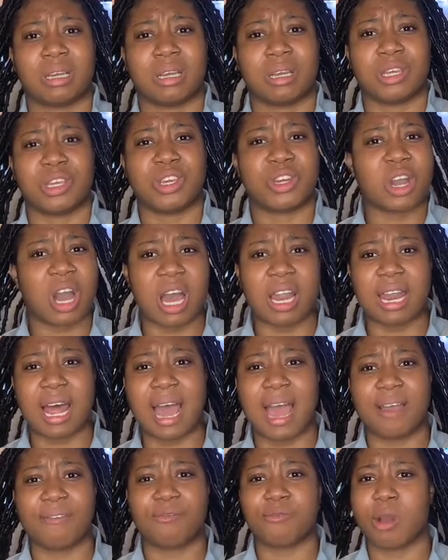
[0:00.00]
You got
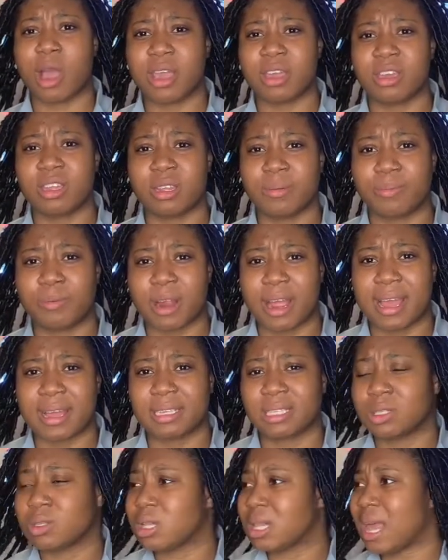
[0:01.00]
life, why are you
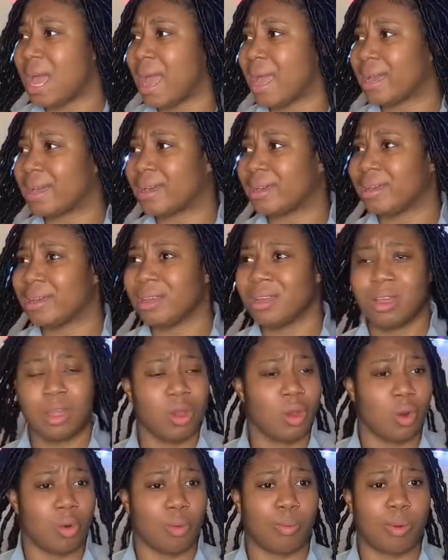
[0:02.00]
depressed? Like,
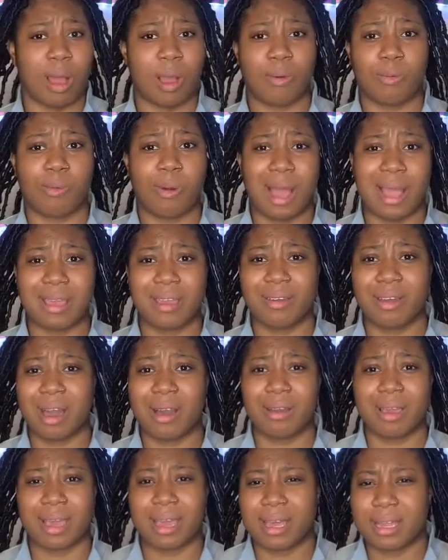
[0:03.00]
why are you out
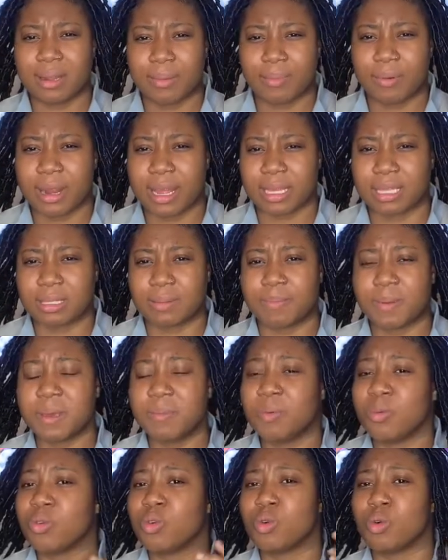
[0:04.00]
here depressed?
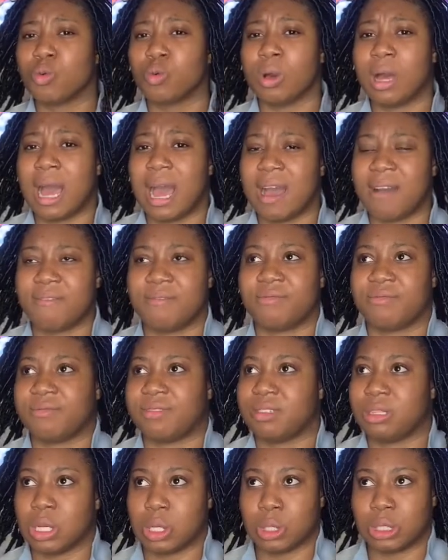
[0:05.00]
People have
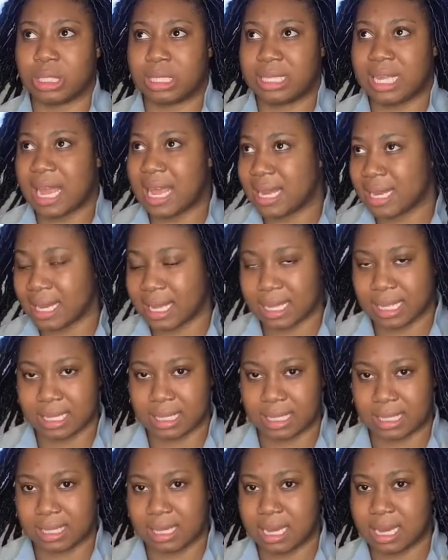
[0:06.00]
those
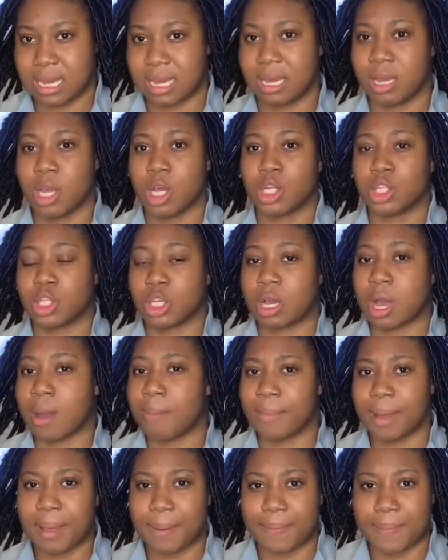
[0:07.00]
tendency to come
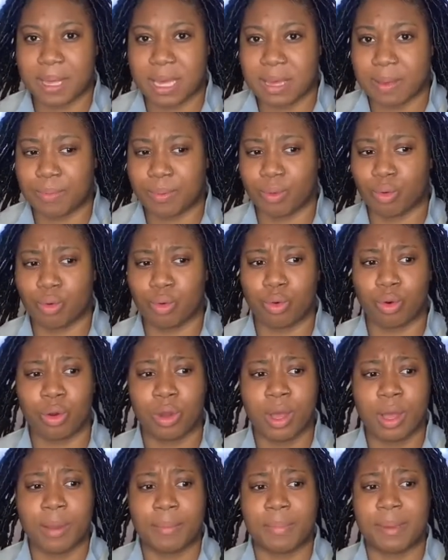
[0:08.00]
at people,
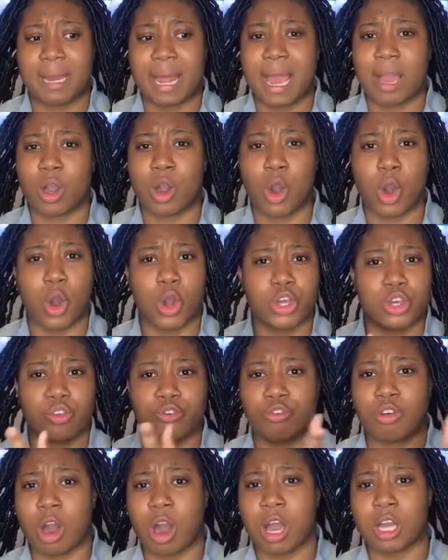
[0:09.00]
be like, oh, you've
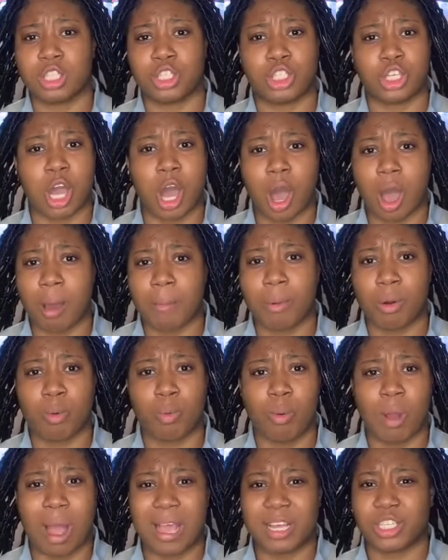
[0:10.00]
got a job,
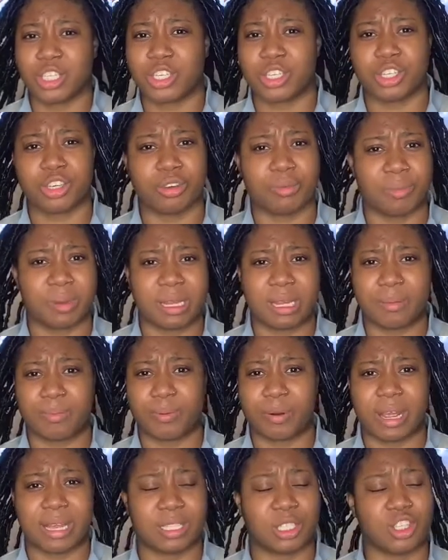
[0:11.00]
why should you be
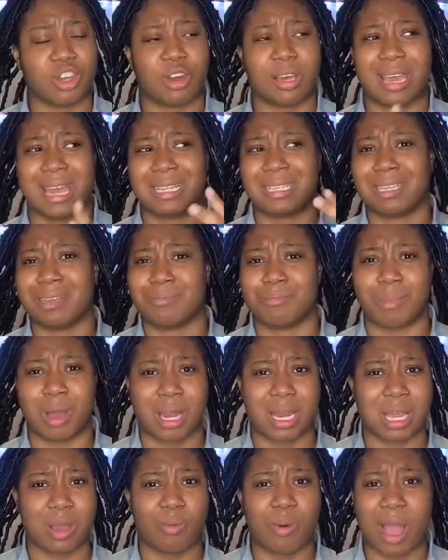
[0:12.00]
depressed? You're getting
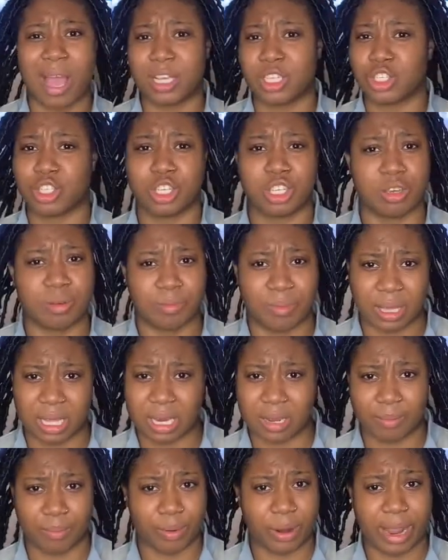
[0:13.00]
money, why should you be
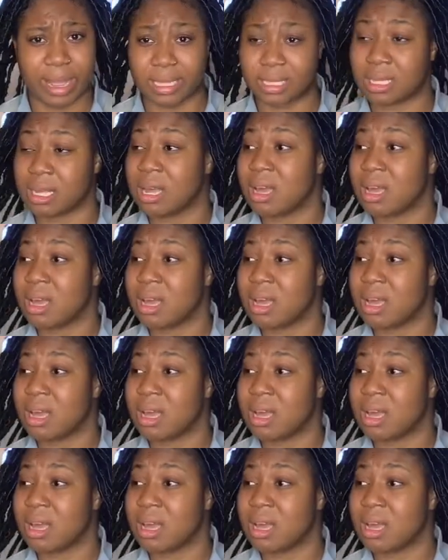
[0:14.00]
depressed?